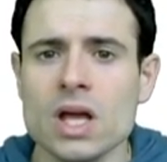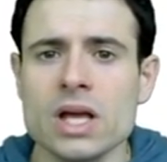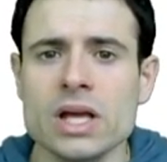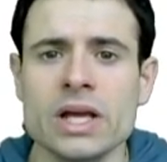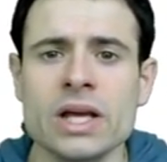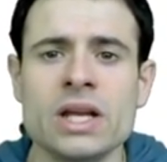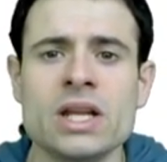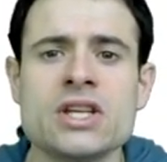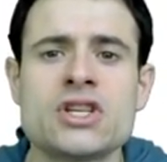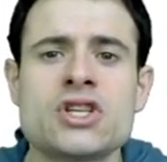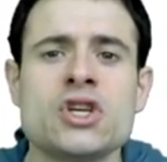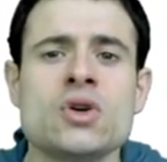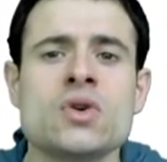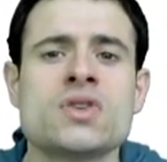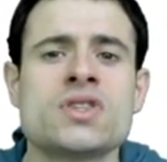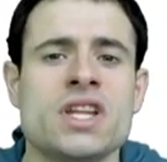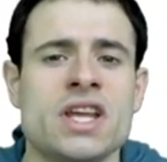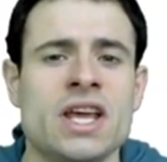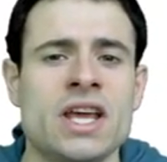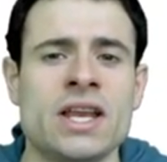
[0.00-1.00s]
It is
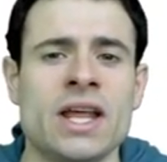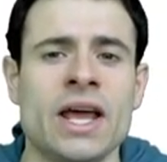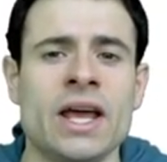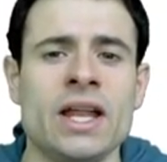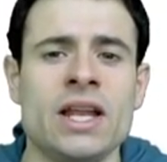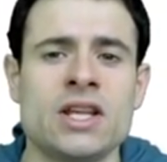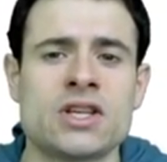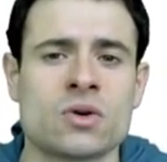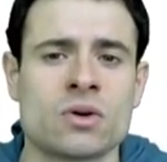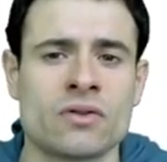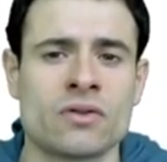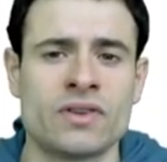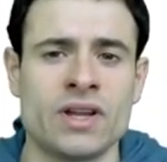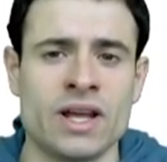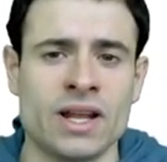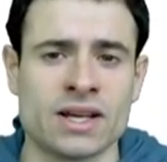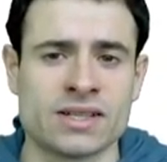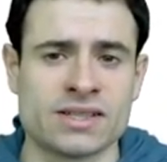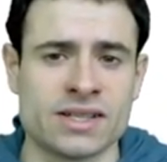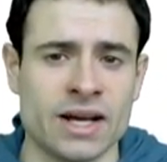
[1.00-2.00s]
used in any sort of
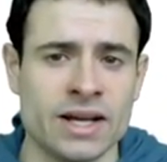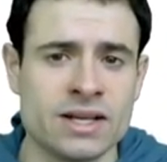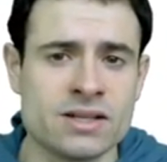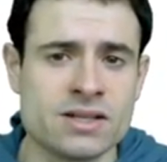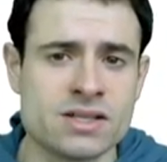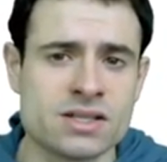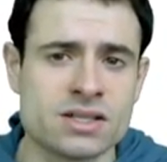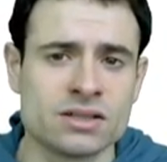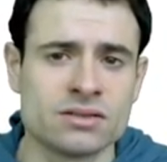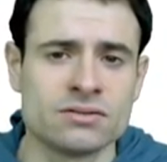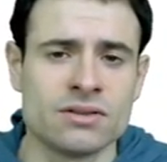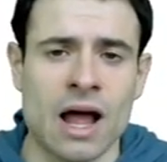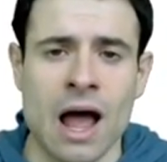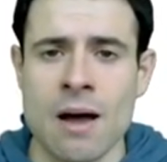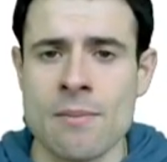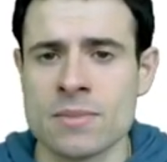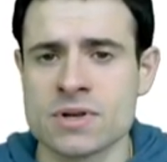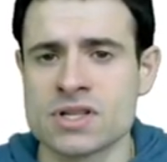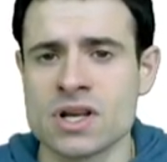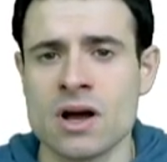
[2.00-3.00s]
data science.
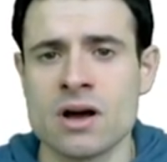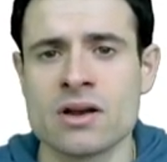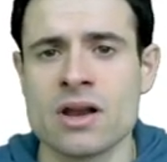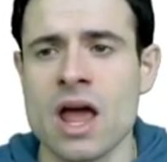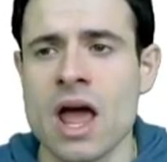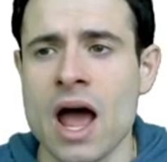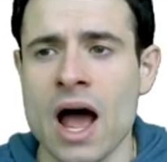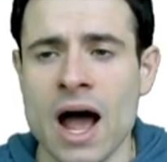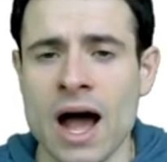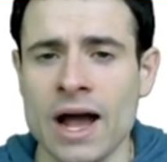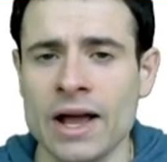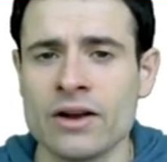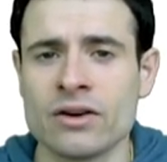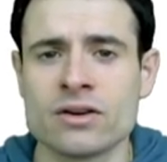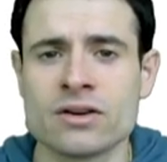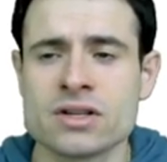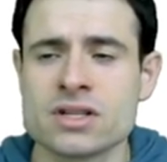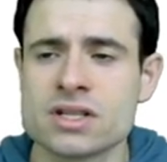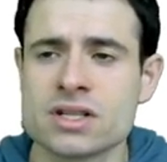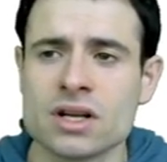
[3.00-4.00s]
Amazon
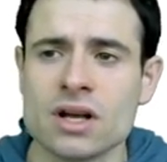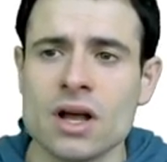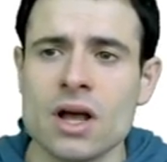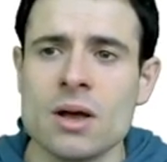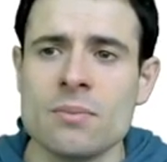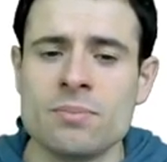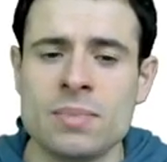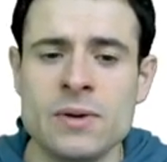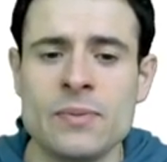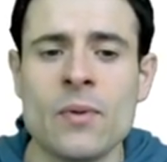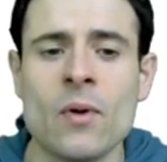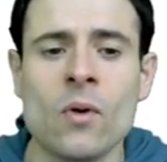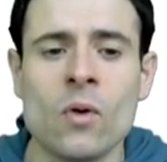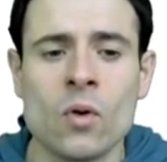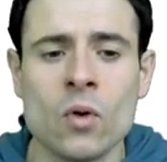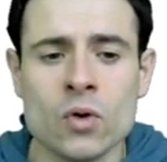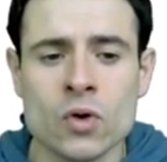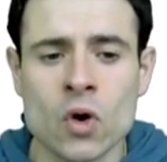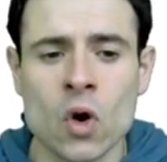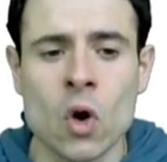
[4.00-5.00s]
hires people
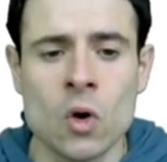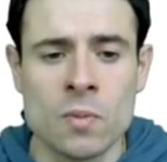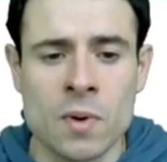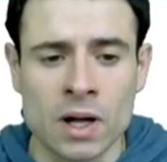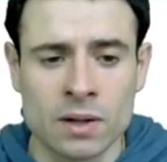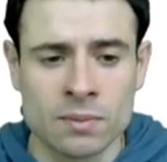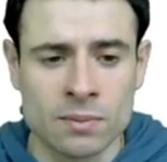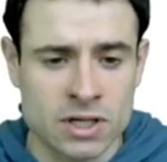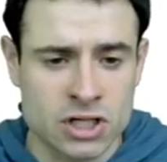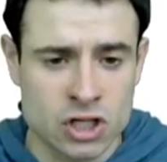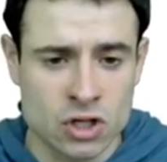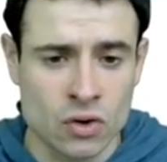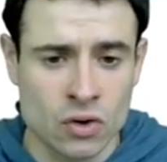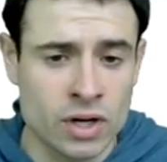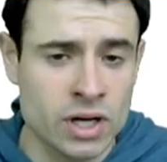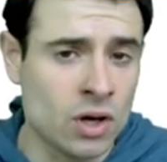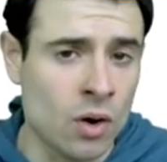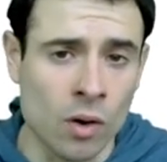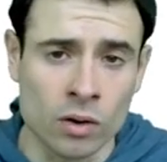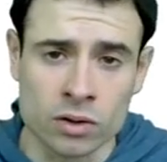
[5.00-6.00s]
who know about machine
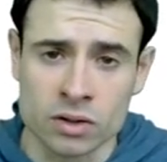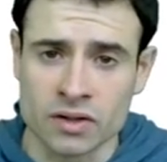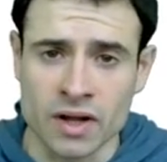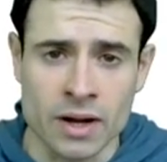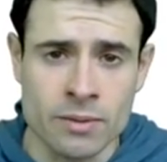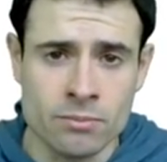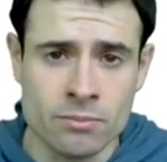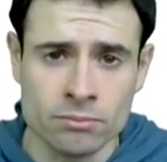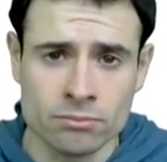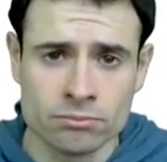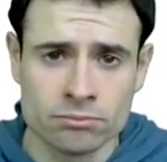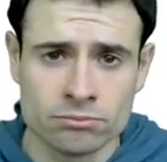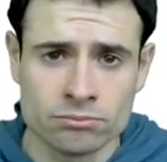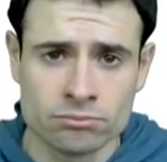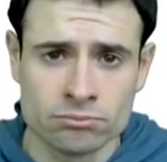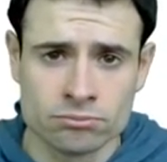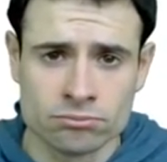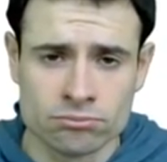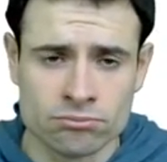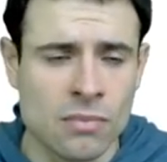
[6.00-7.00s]
learning all the time.
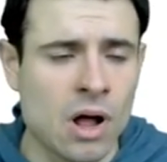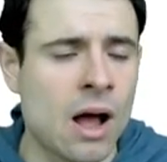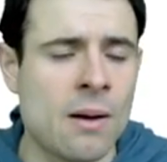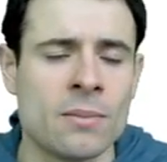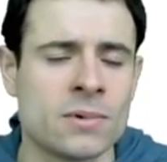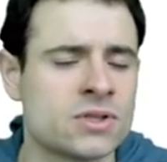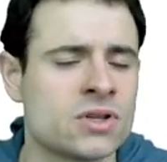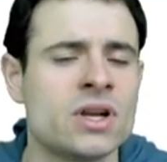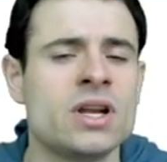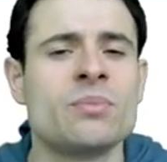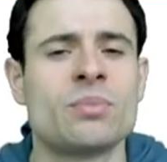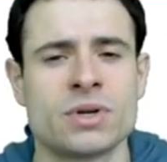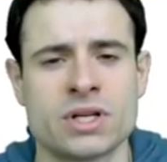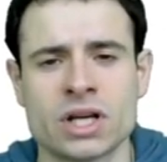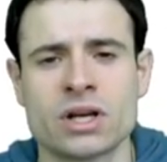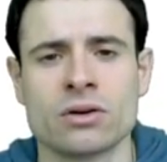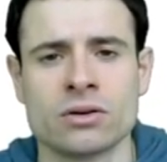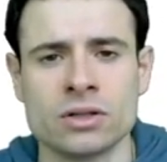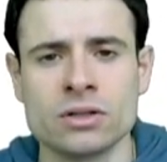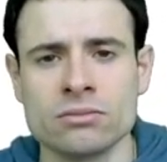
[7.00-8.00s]
Amazon in
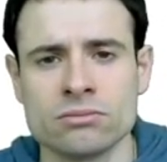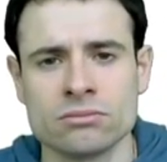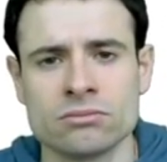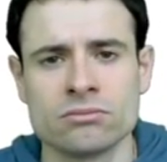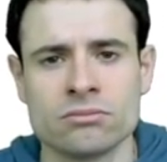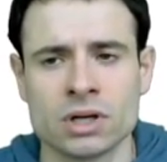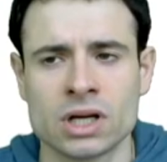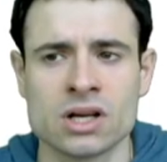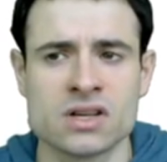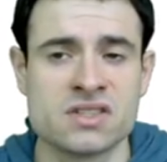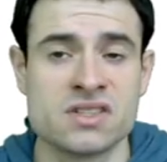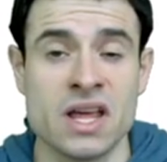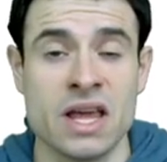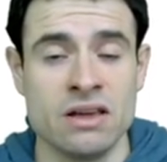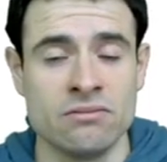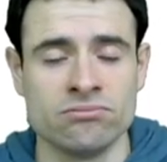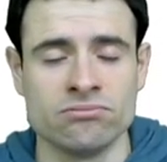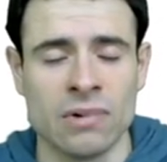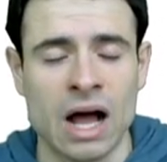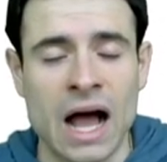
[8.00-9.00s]
particular, because they
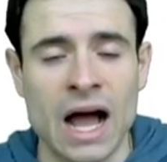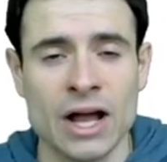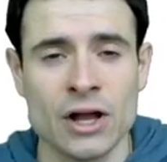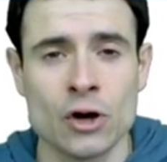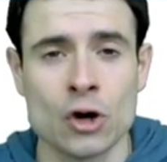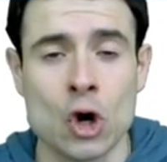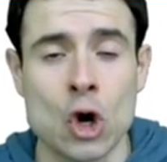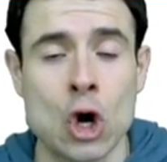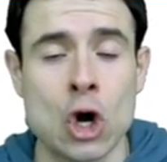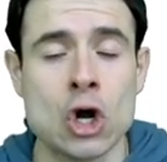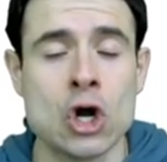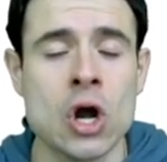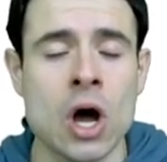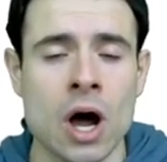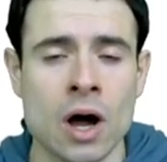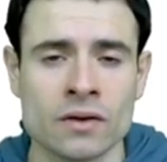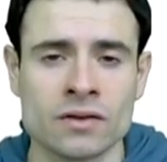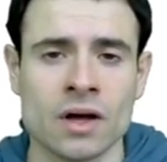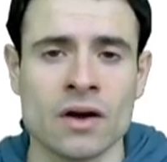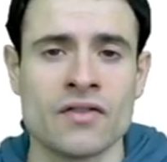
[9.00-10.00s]
hire a
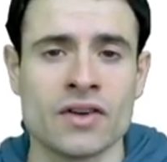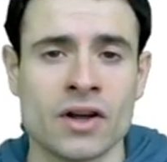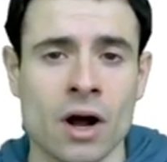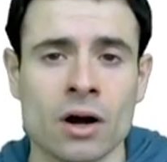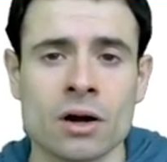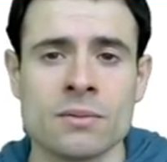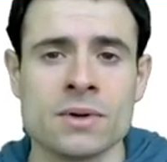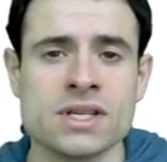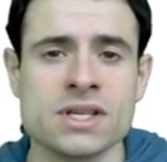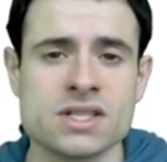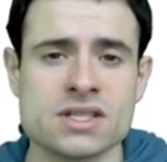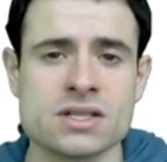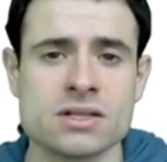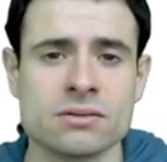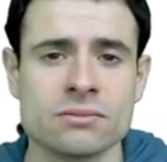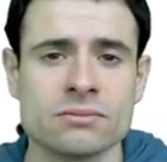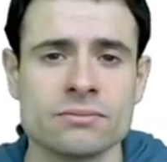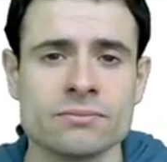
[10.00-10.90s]
lot of economists.